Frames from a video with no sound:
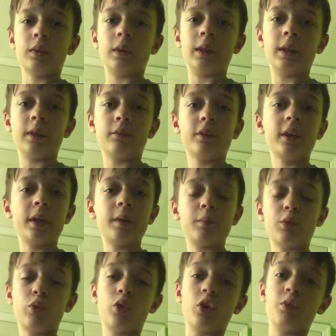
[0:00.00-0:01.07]
And I relayed
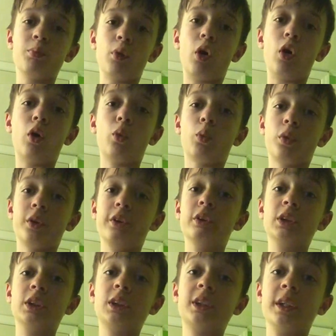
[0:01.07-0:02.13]
before if Maul were
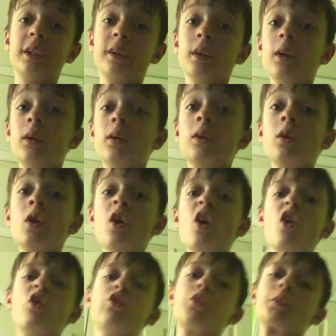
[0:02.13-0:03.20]
using
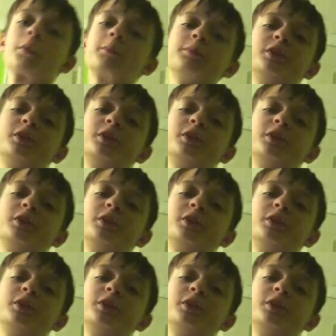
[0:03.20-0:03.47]
Form